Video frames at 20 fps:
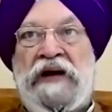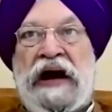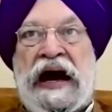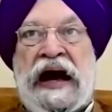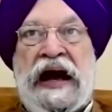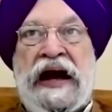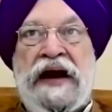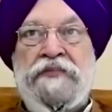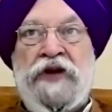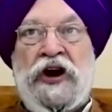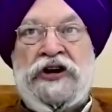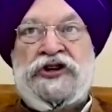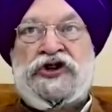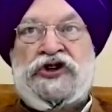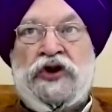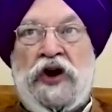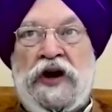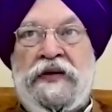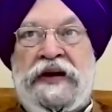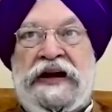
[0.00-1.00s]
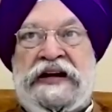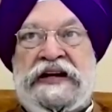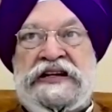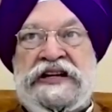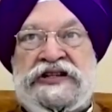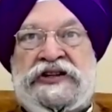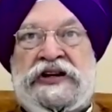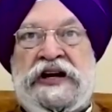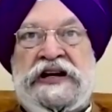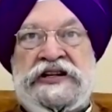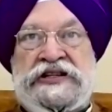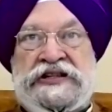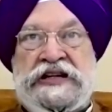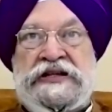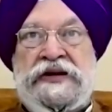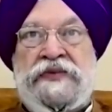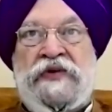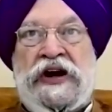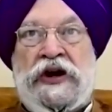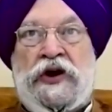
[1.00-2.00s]
I am not sure whether this
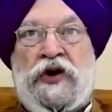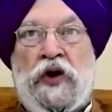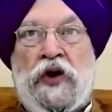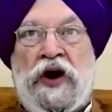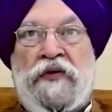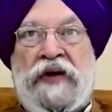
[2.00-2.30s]
criticism will go